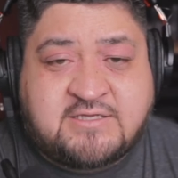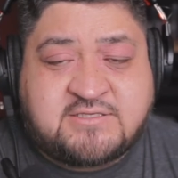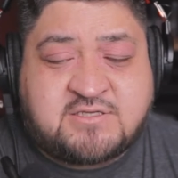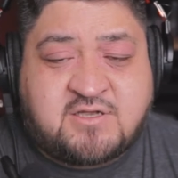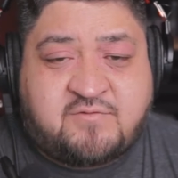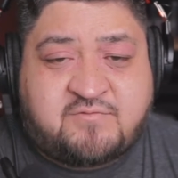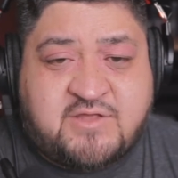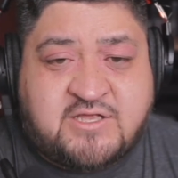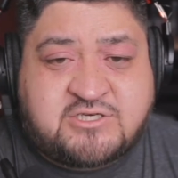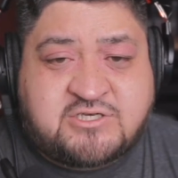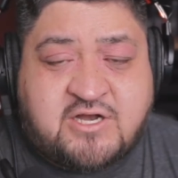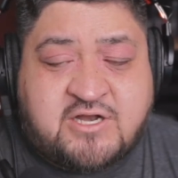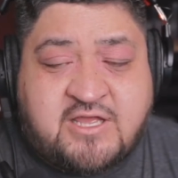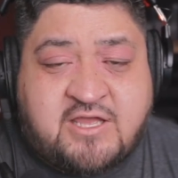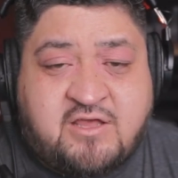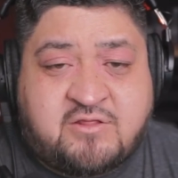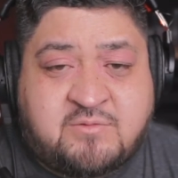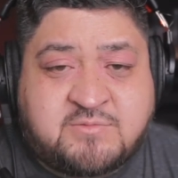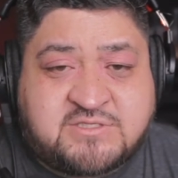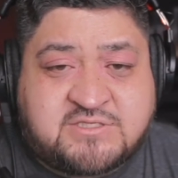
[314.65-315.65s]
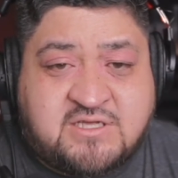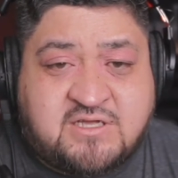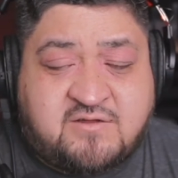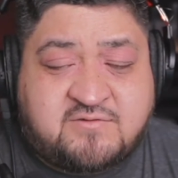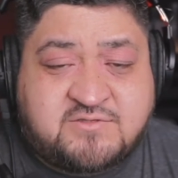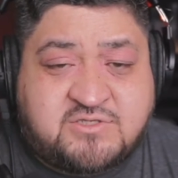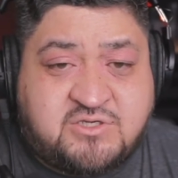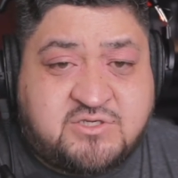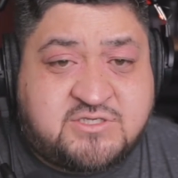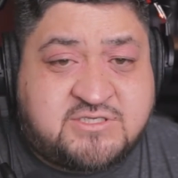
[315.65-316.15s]
So if they try to heal
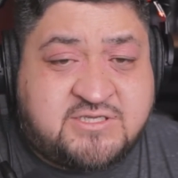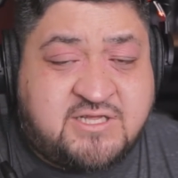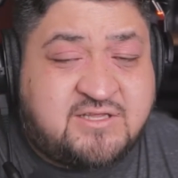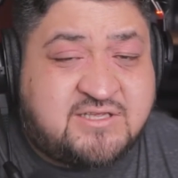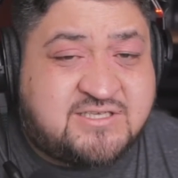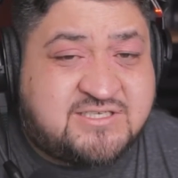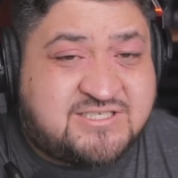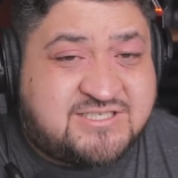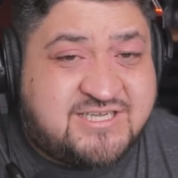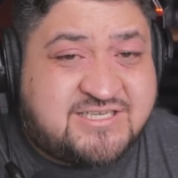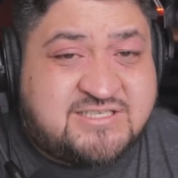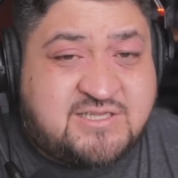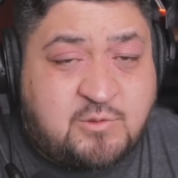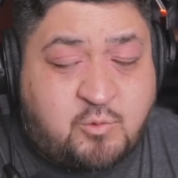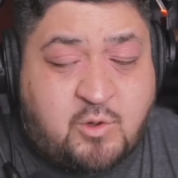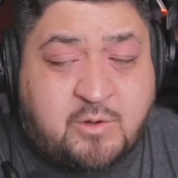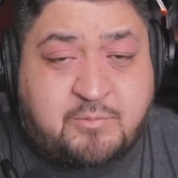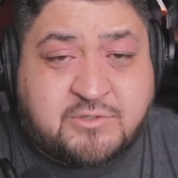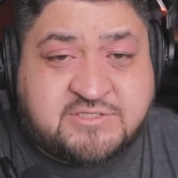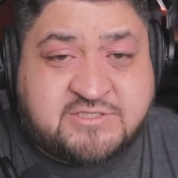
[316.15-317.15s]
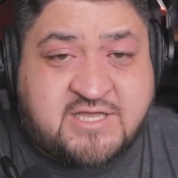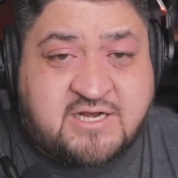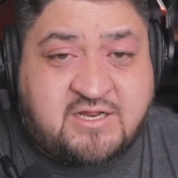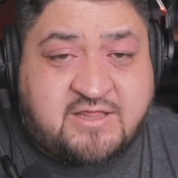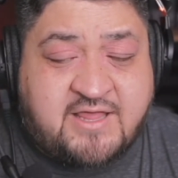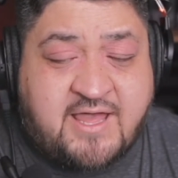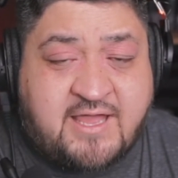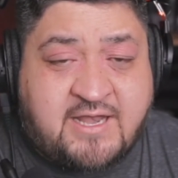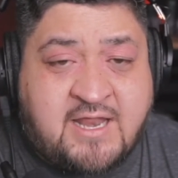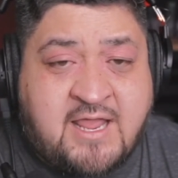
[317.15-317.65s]
themselves, you're stealing 61% of
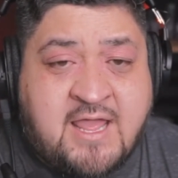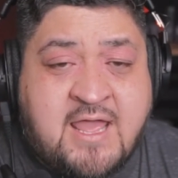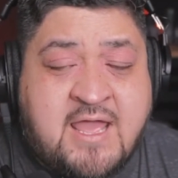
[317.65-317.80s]
that.